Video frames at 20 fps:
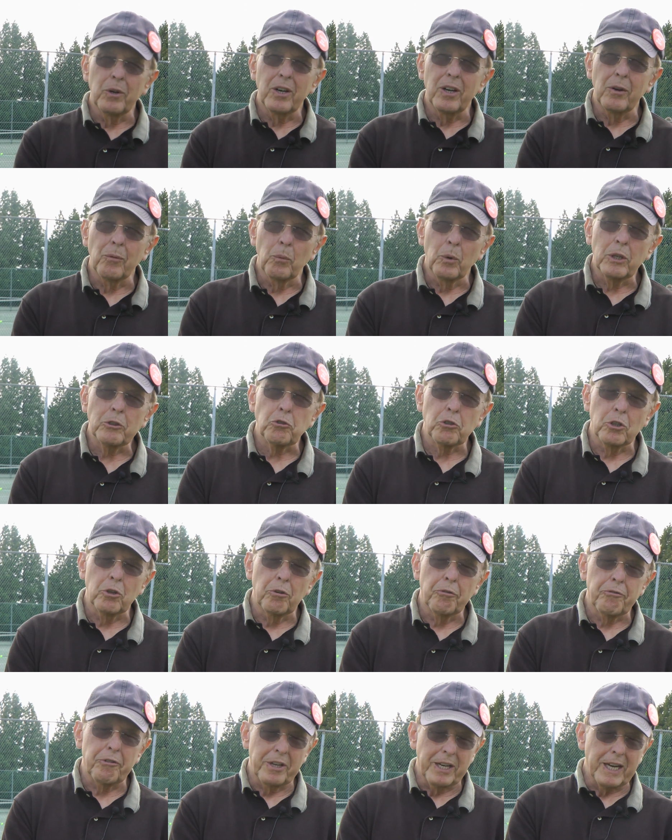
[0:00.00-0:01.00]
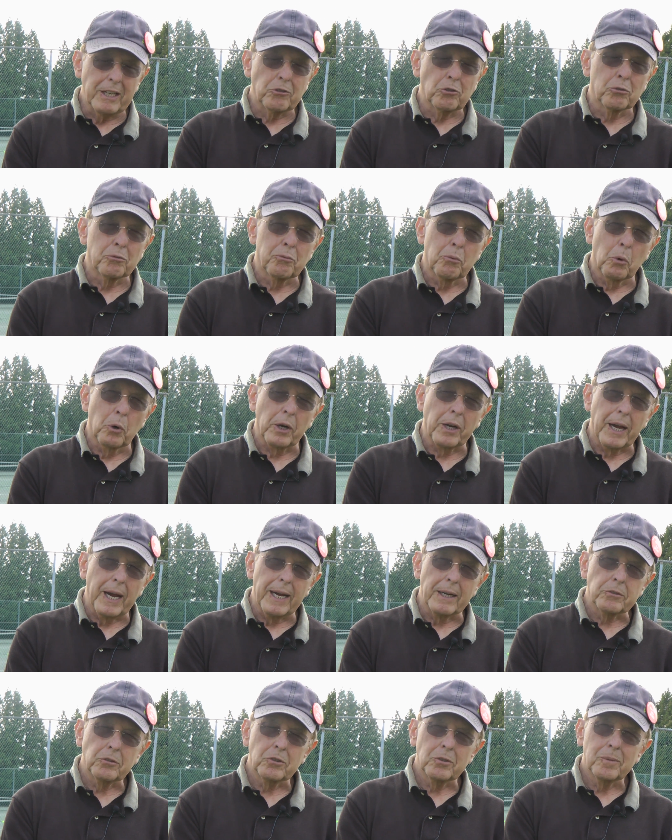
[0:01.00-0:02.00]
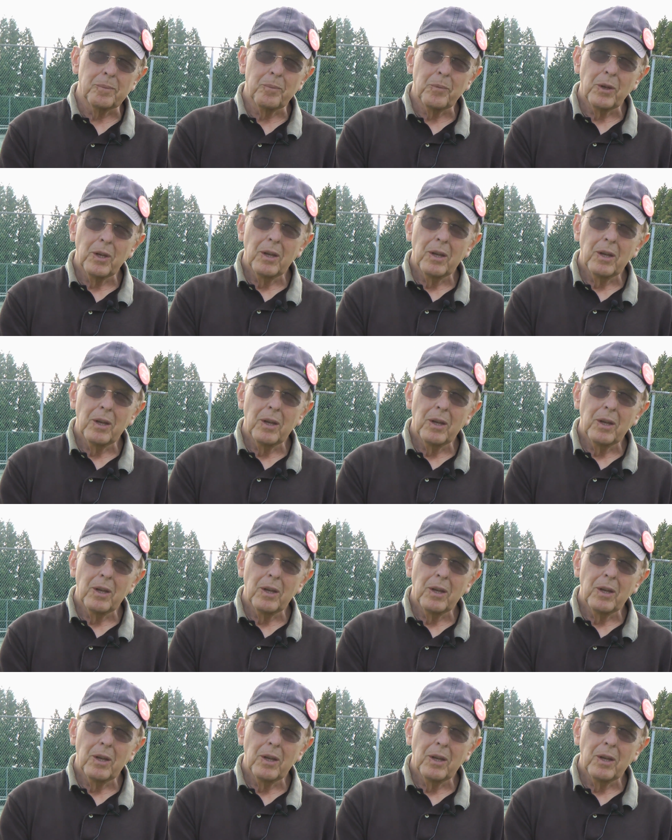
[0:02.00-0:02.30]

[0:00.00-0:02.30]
original financial forecasts,